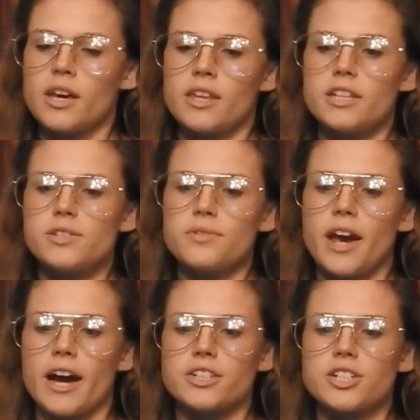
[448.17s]
This
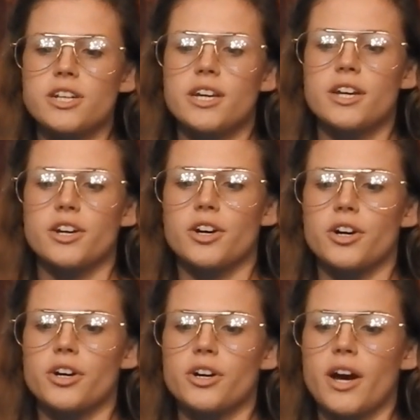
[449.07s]
reaction can
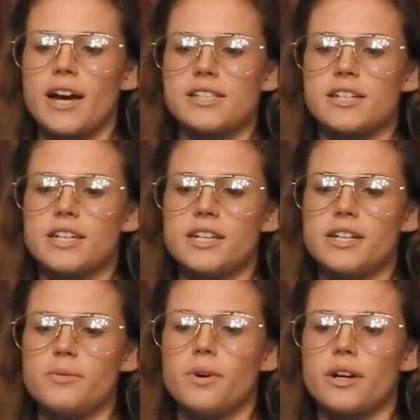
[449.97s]
occur as an
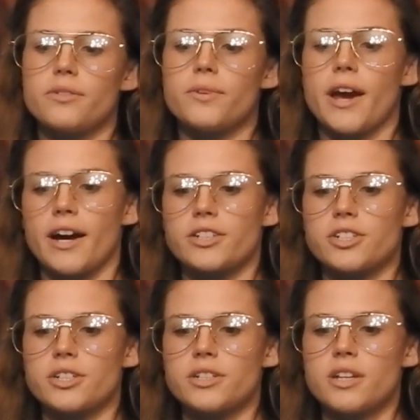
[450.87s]
E1
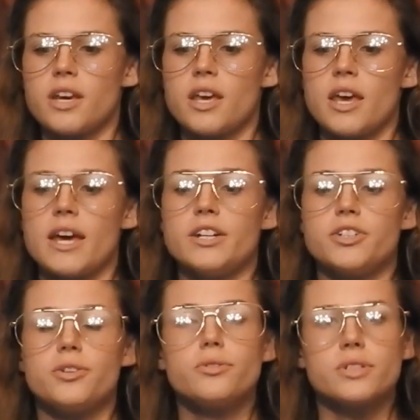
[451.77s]
reaction in
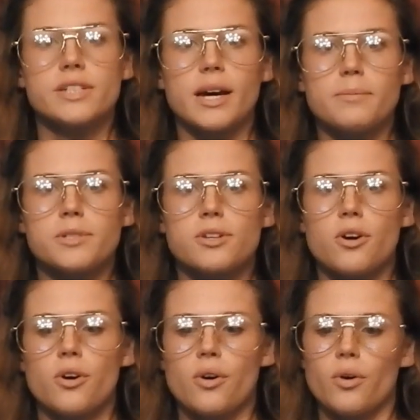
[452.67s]
two steps,
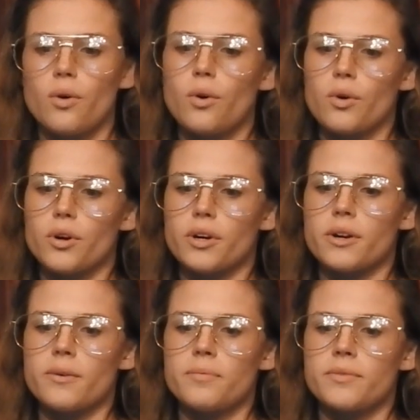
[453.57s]
or
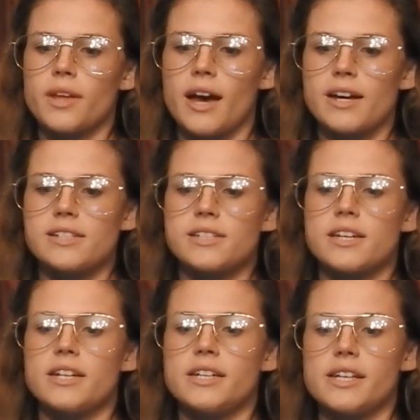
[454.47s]
as
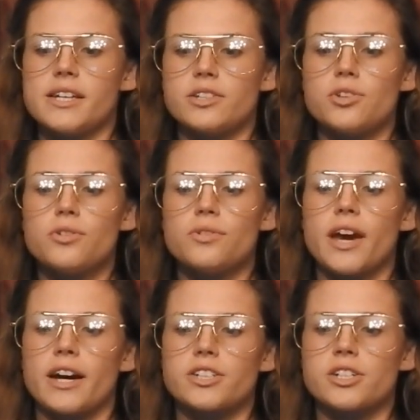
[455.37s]
an E2
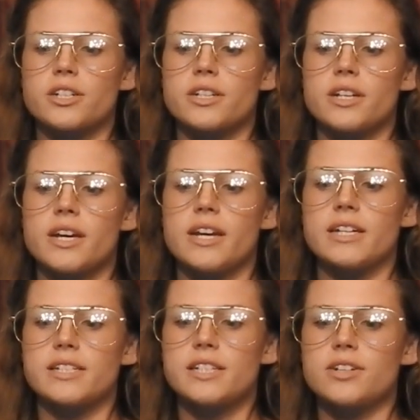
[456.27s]
reaction in
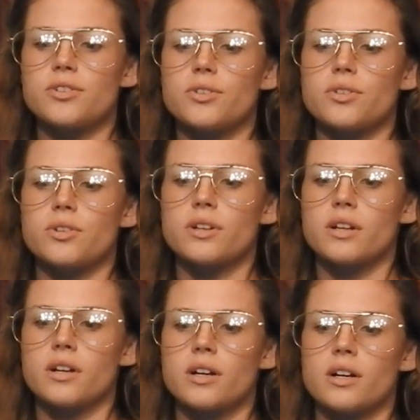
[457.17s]
a single
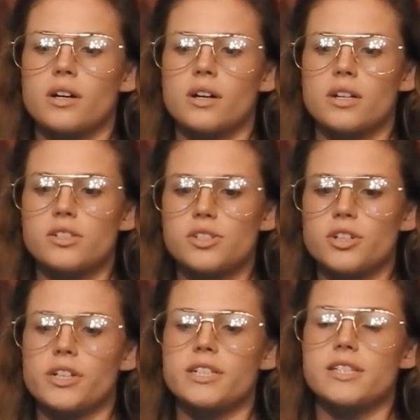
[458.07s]

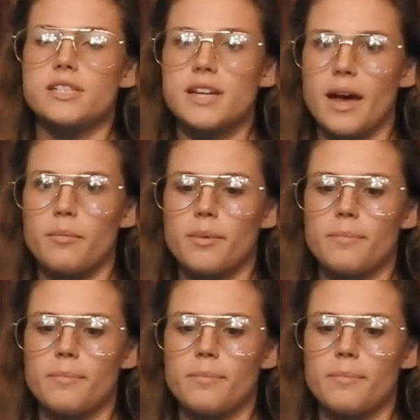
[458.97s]
concerted step.